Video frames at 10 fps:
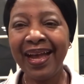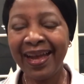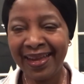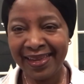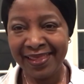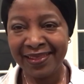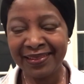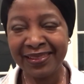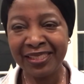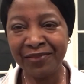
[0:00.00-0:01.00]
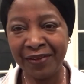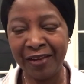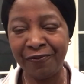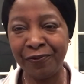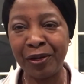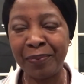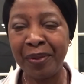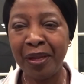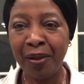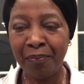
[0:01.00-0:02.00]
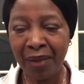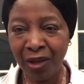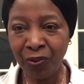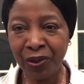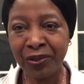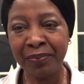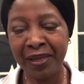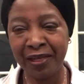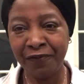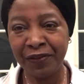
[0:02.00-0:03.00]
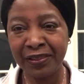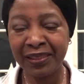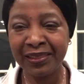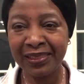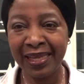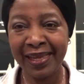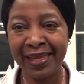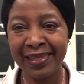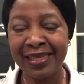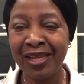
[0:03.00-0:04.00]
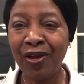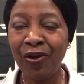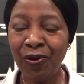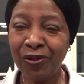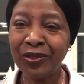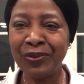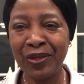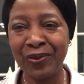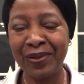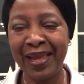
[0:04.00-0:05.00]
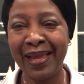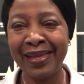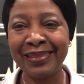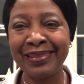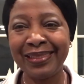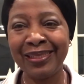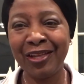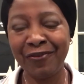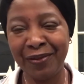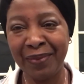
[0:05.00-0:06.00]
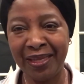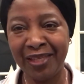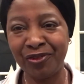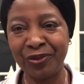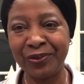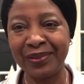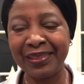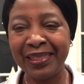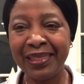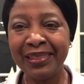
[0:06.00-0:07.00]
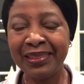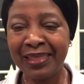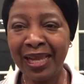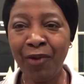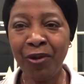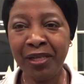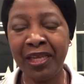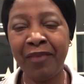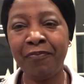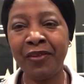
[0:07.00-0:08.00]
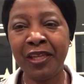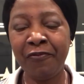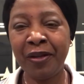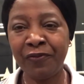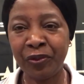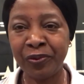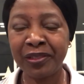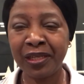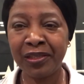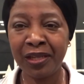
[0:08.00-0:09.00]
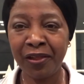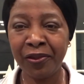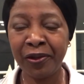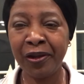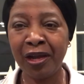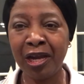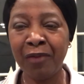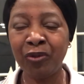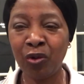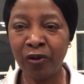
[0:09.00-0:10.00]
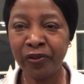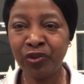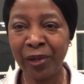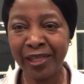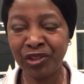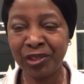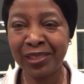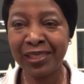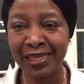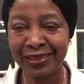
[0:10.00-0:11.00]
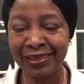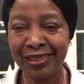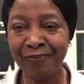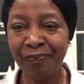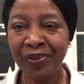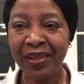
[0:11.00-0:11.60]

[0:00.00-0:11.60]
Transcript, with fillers: Hi, this is Yvette from My World of Metaphysics and also known as Loving My Angels. Today I want to give my viewers another Law of Attraction lesson,